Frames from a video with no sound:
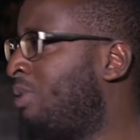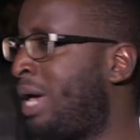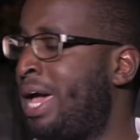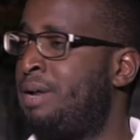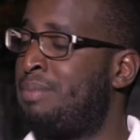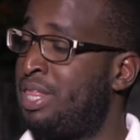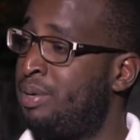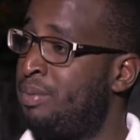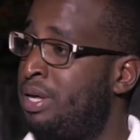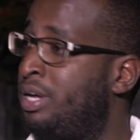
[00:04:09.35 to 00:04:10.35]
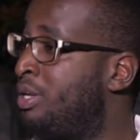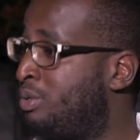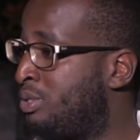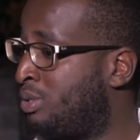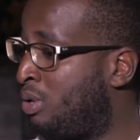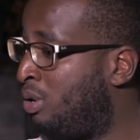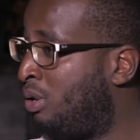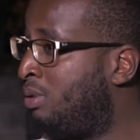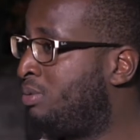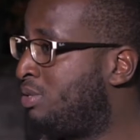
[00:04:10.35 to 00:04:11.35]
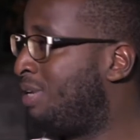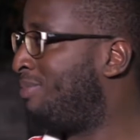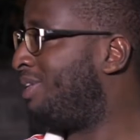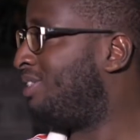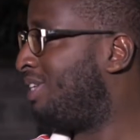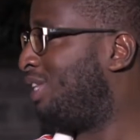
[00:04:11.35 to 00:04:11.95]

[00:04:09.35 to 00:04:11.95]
And by the way, it was all sin bins